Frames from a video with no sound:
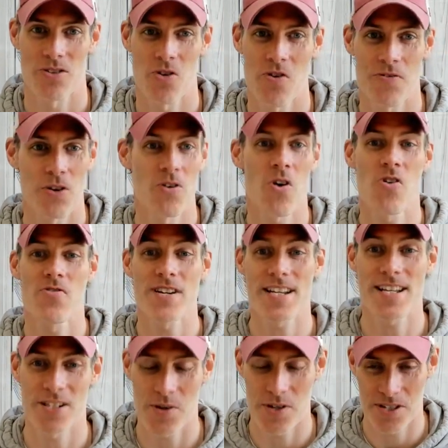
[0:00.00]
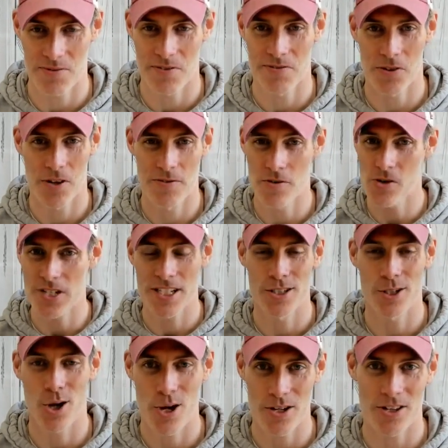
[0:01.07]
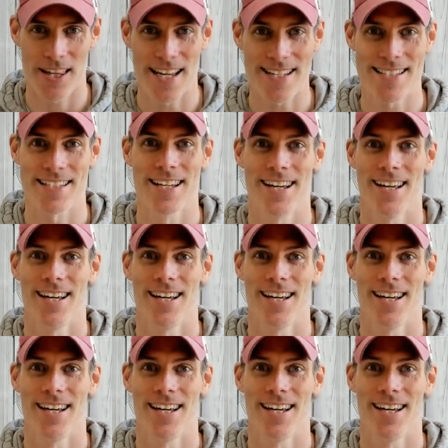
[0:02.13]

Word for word: Or if you're already doing something fun, if you've already started on this,